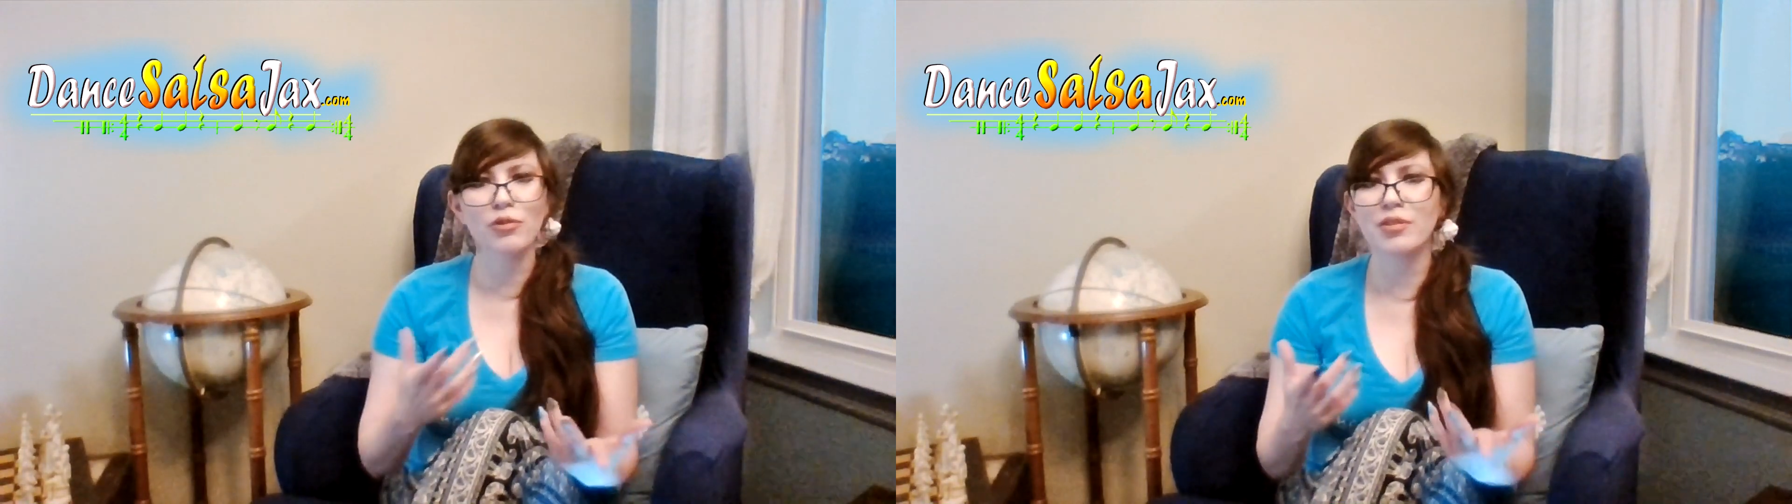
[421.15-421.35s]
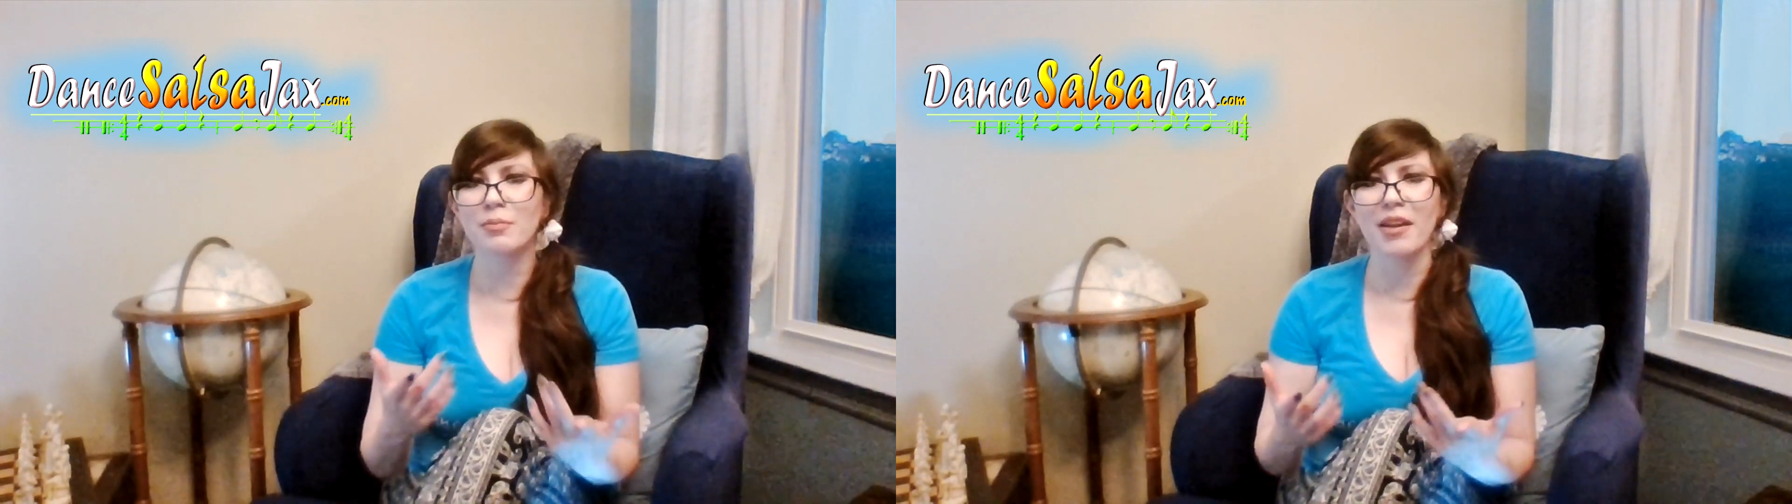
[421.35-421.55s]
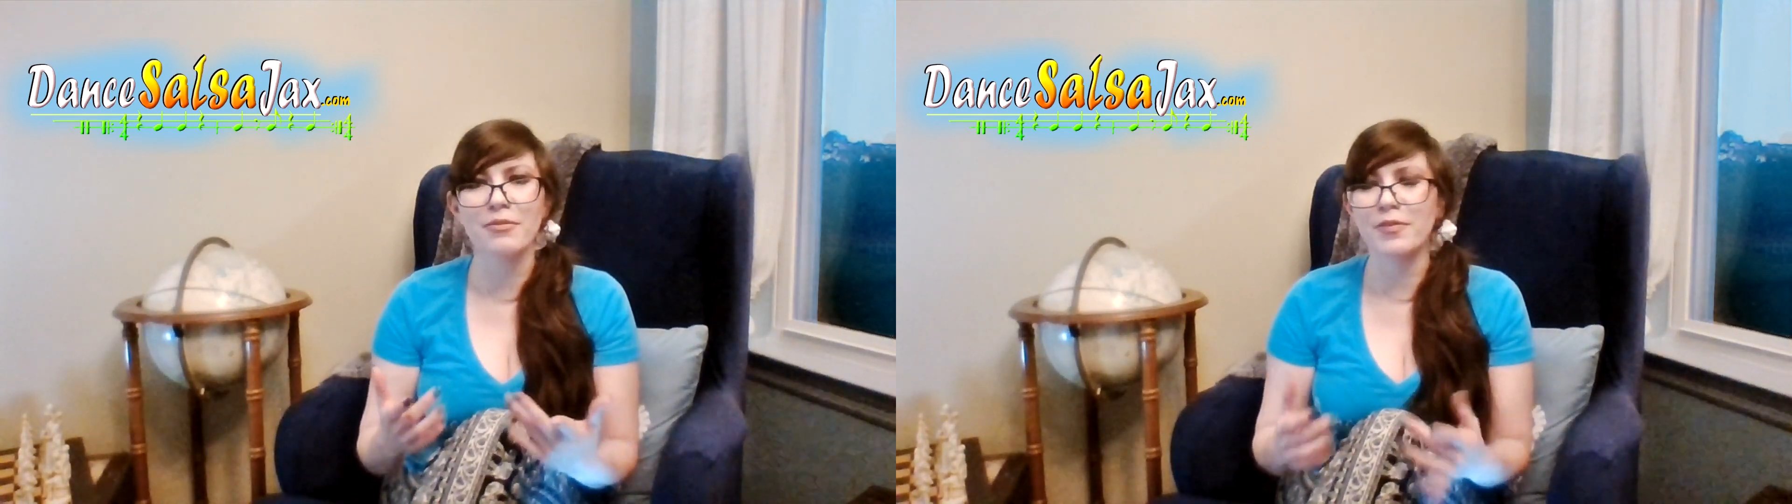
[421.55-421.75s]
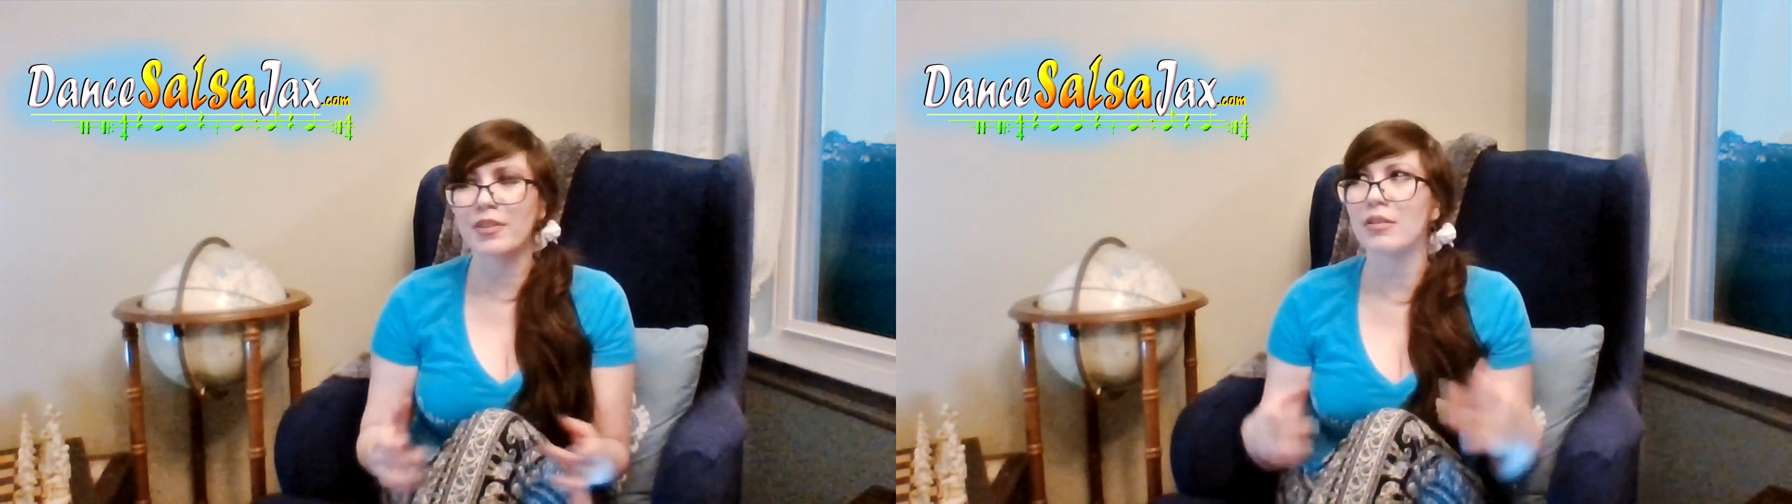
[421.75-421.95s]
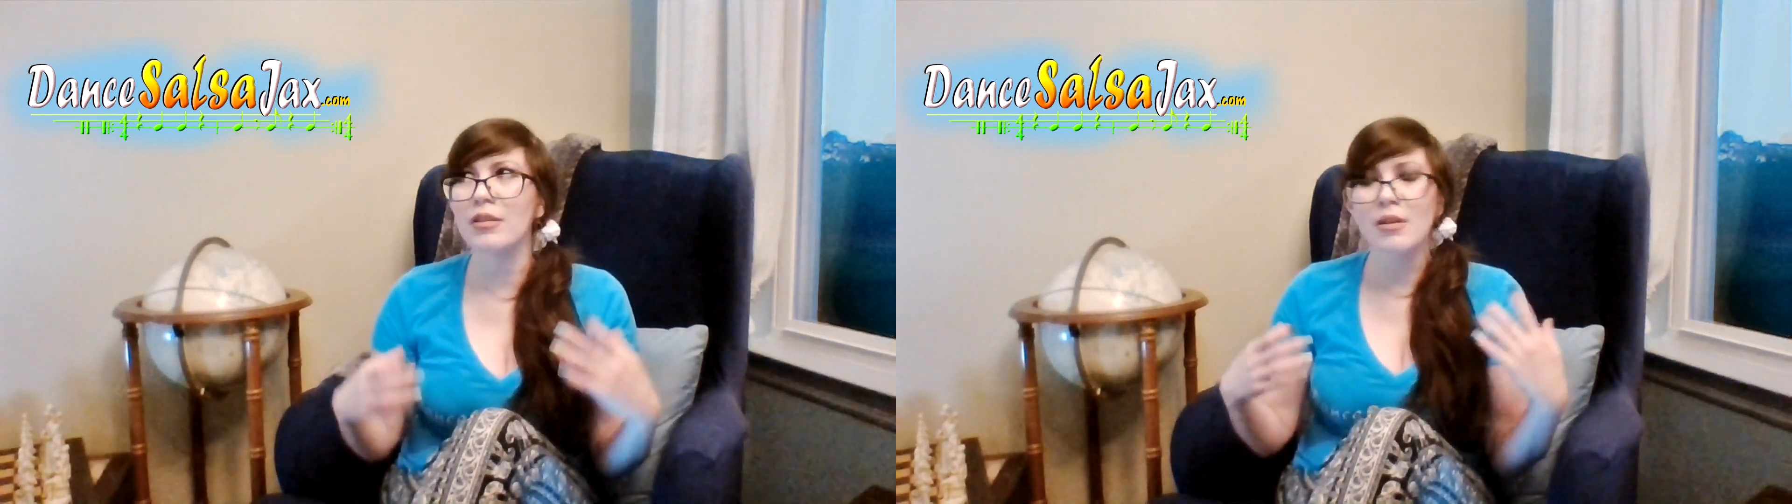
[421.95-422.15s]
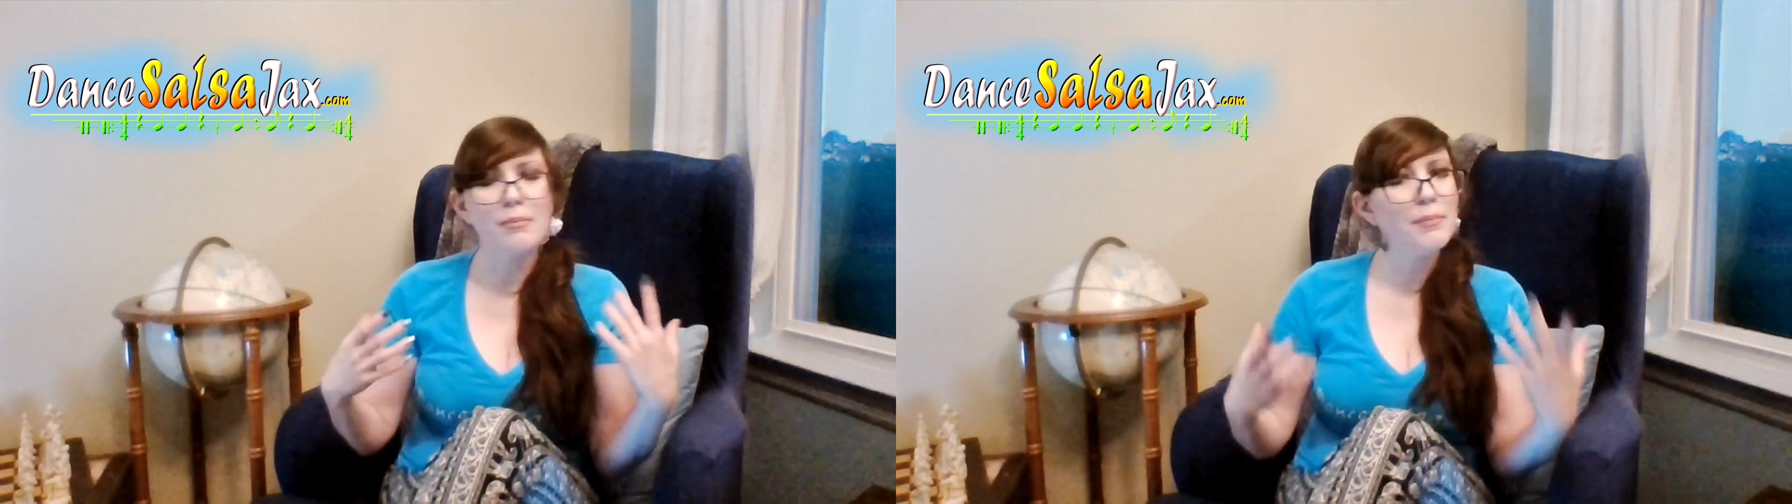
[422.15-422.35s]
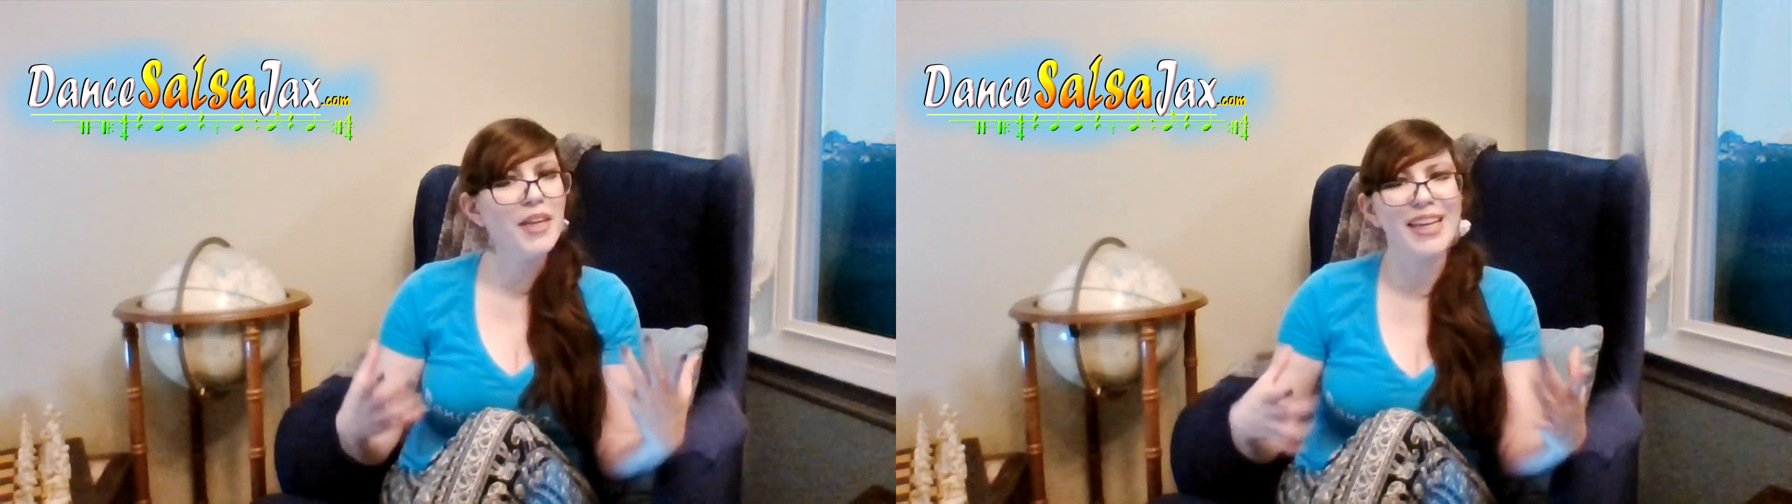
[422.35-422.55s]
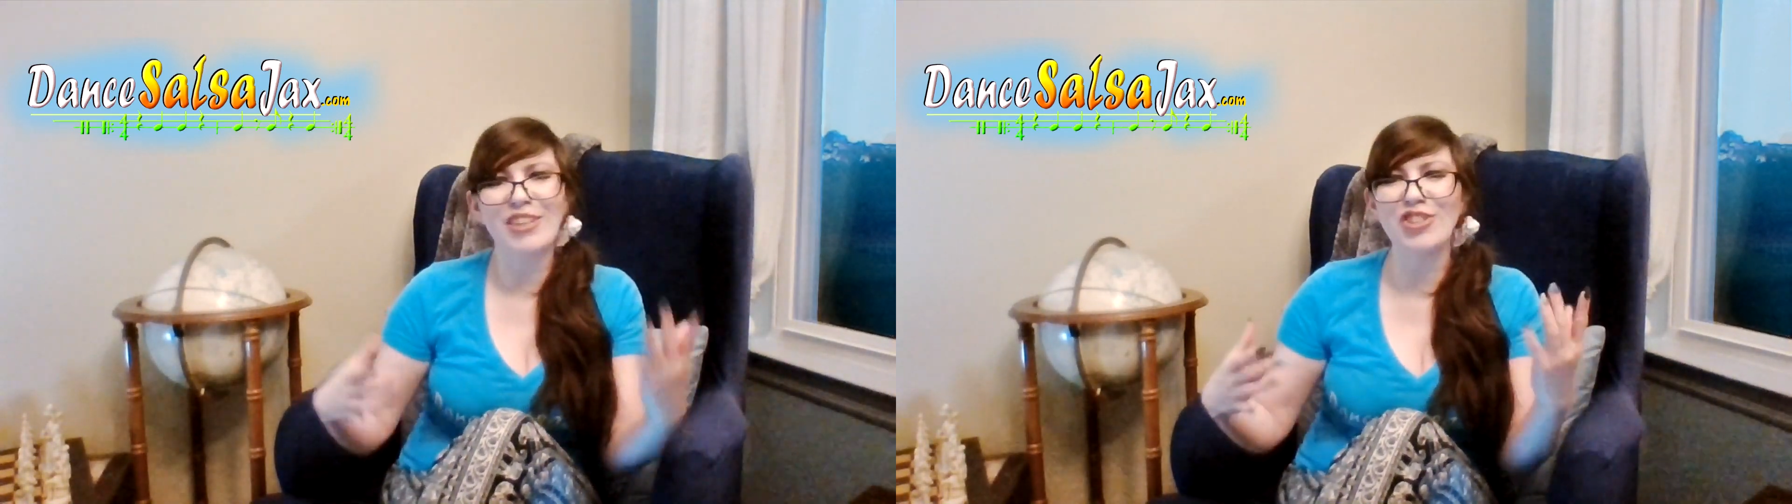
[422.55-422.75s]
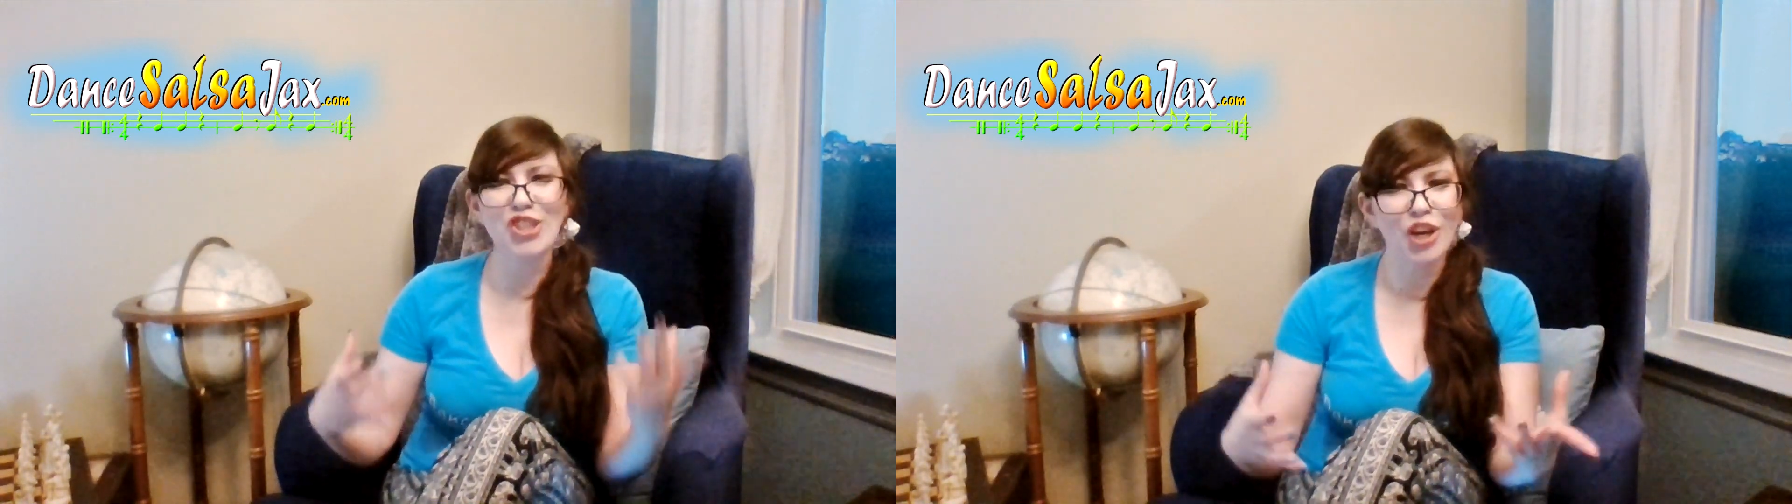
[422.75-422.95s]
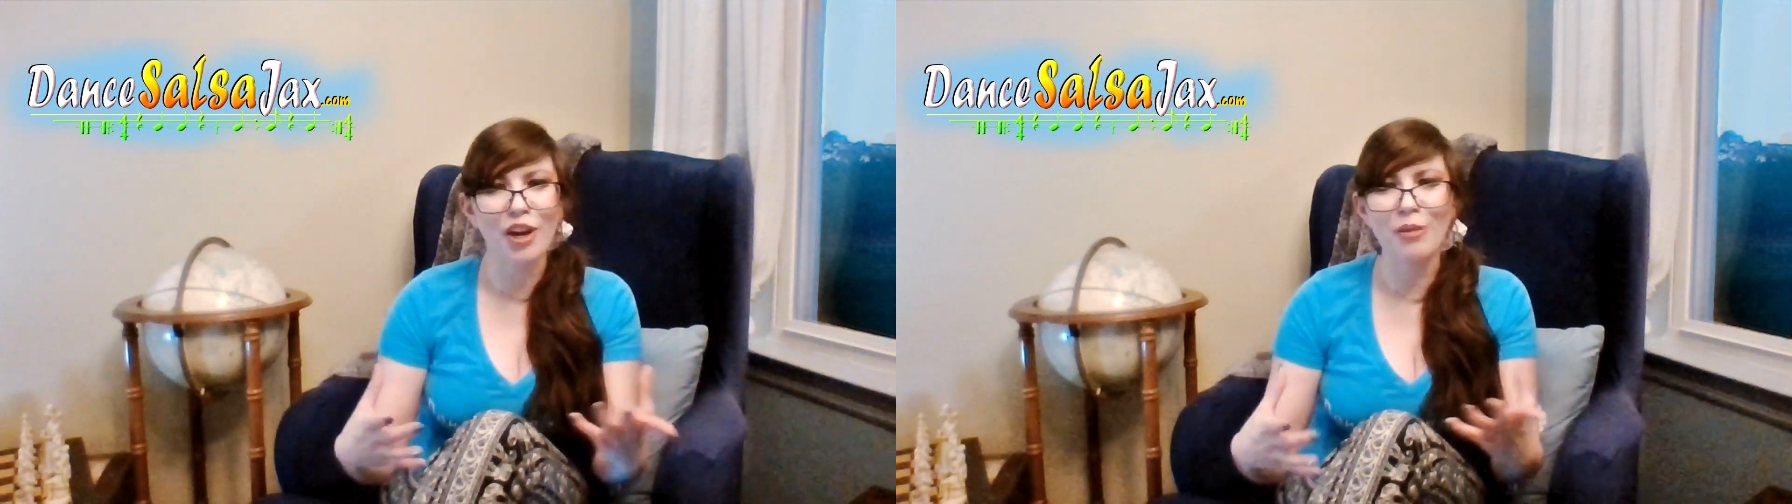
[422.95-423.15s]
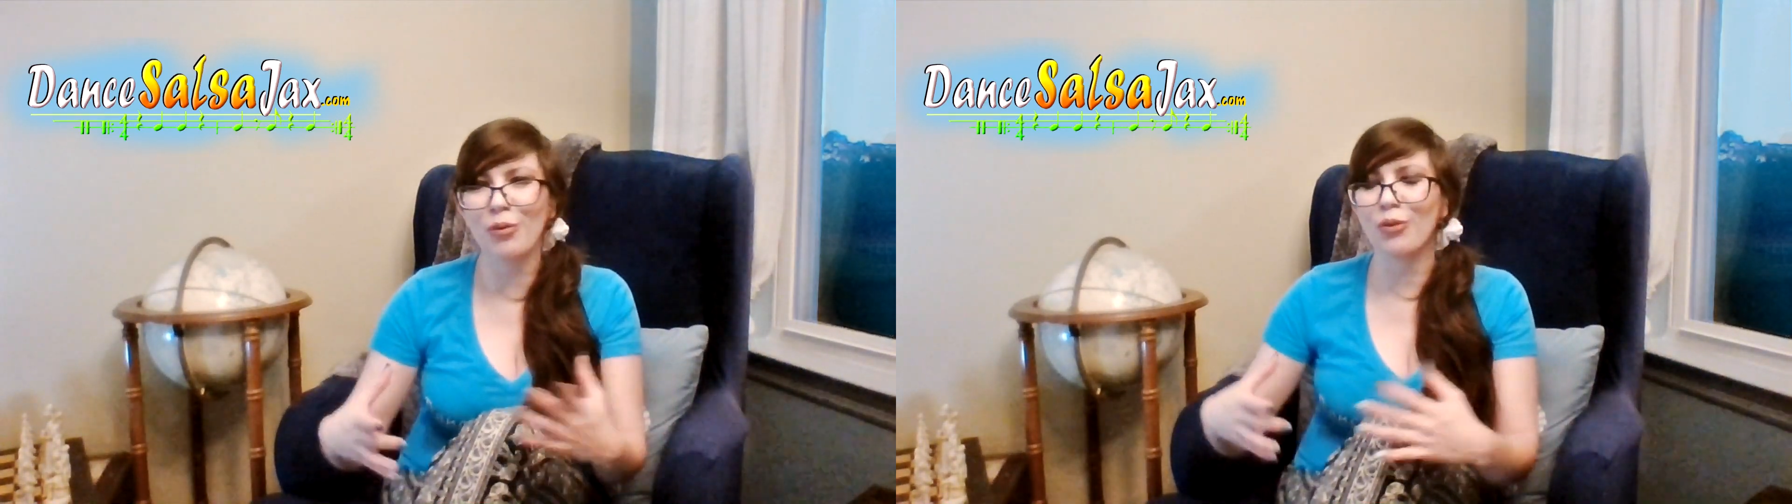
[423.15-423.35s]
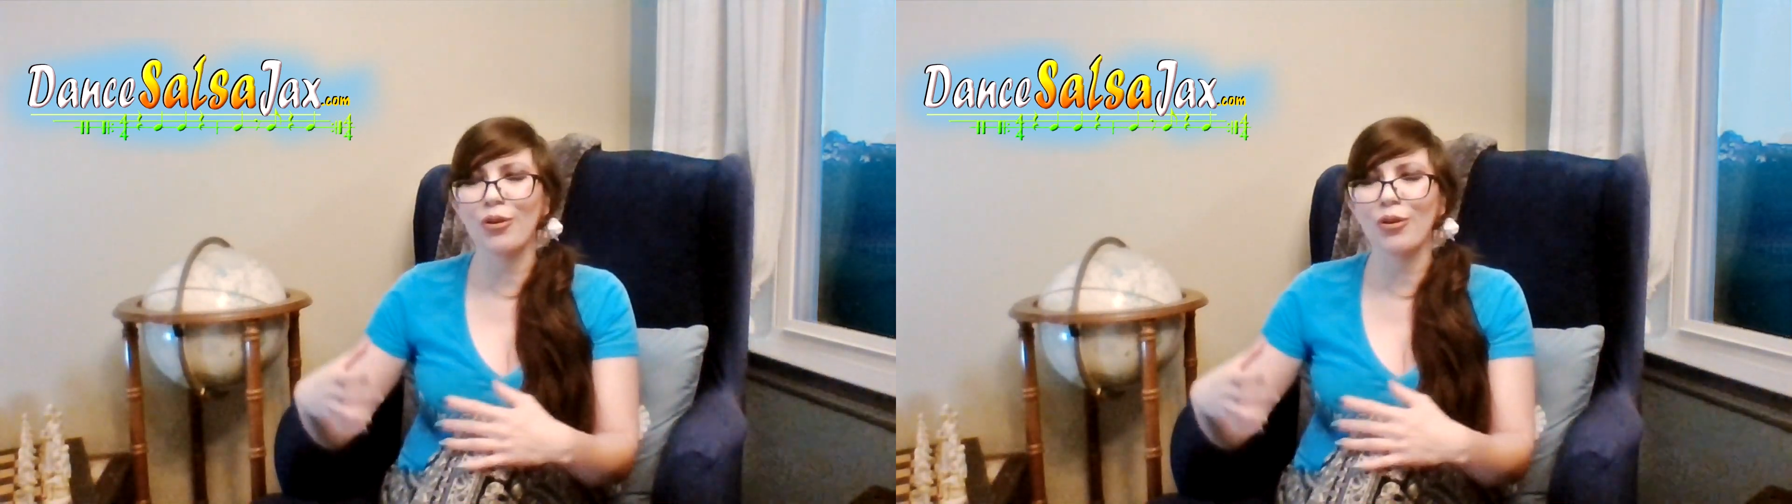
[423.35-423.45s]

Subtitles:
moves might feel big and sharp,